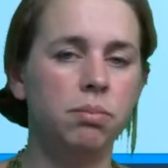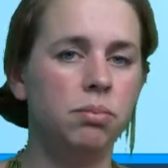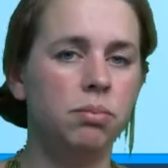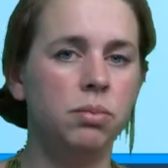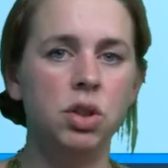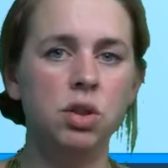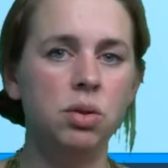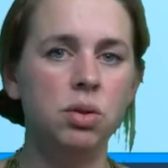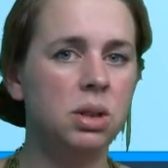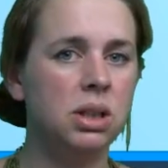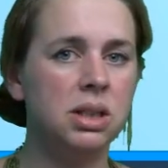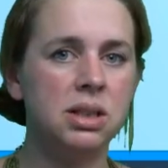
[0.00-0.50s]

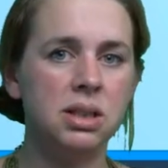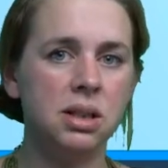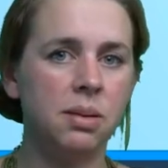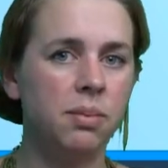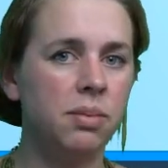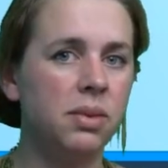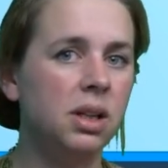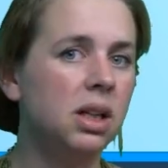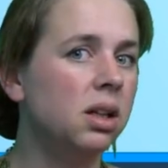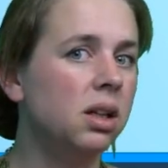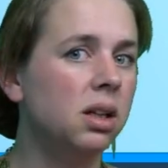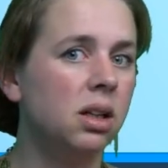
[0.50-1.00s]
you did
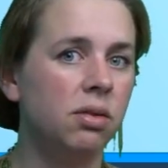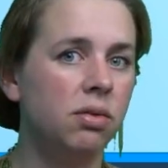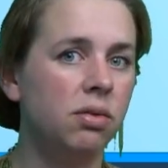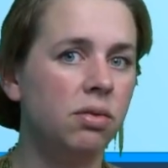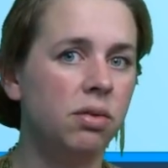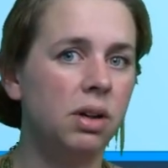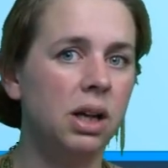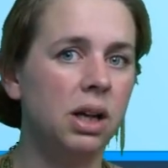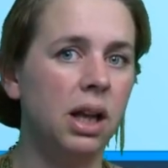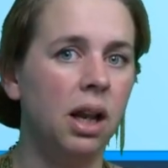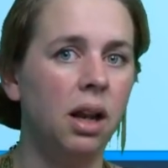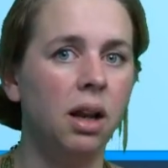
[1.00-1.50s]
something
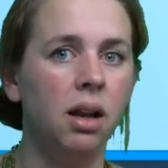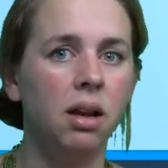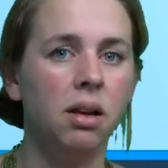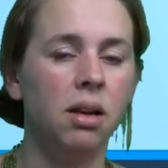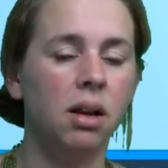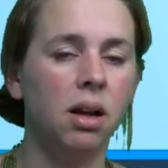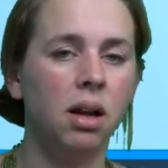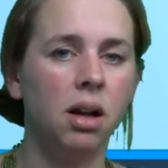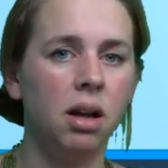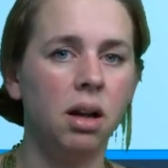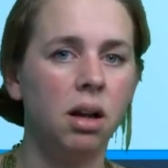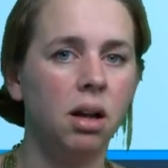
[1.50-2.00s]
different,
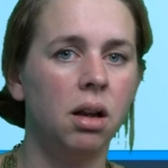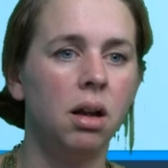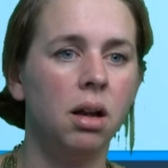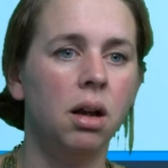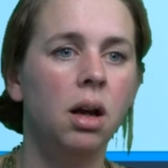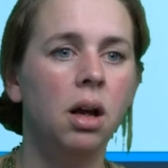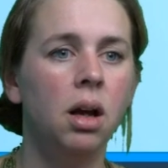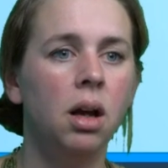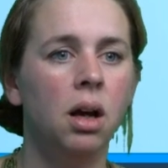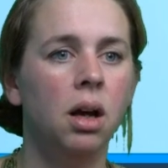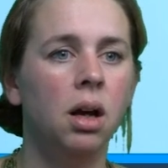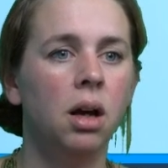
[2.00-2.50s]
and
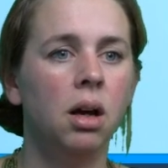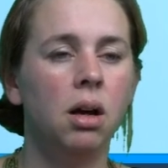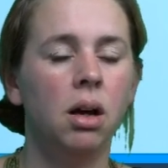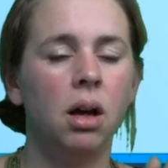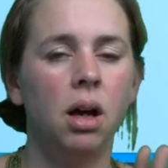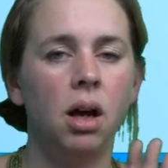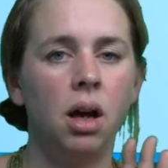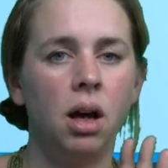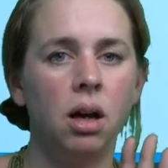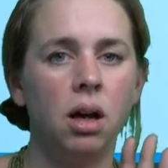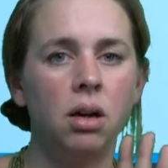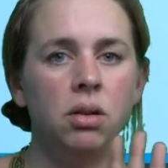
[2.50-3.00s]

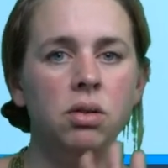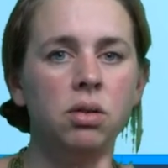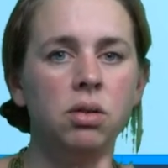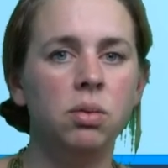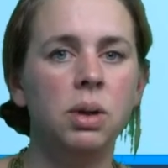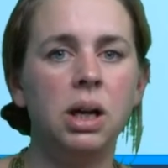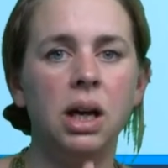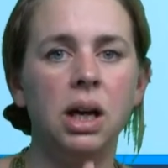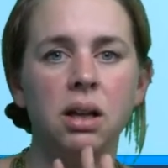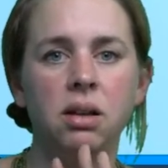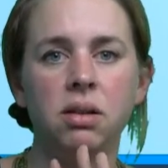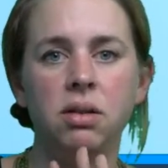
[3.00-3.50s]
how do we
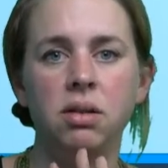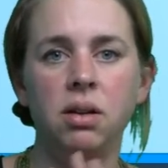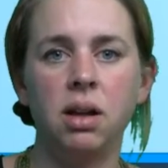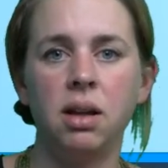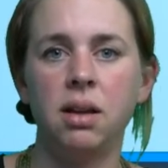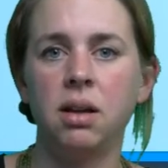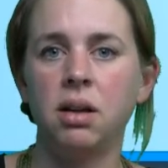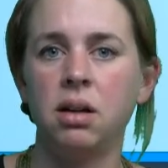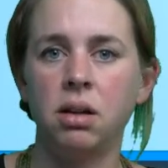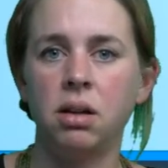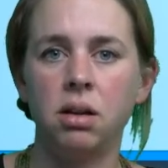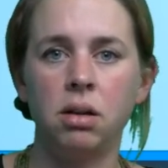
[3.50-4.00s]
get
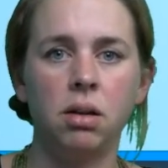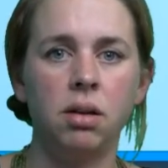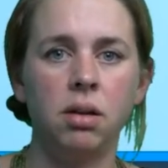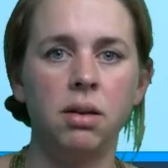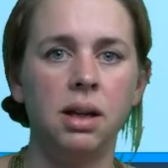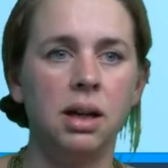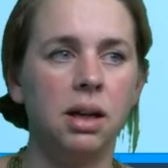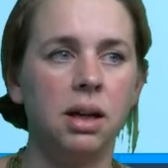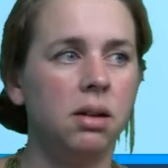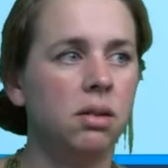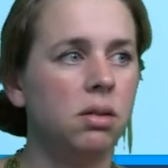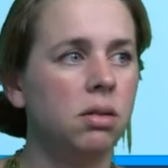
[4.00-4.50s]
together on
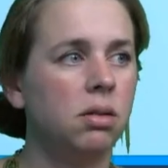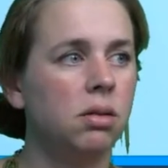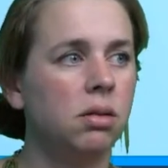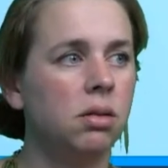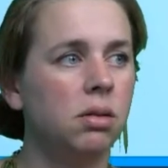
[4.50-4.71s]
that.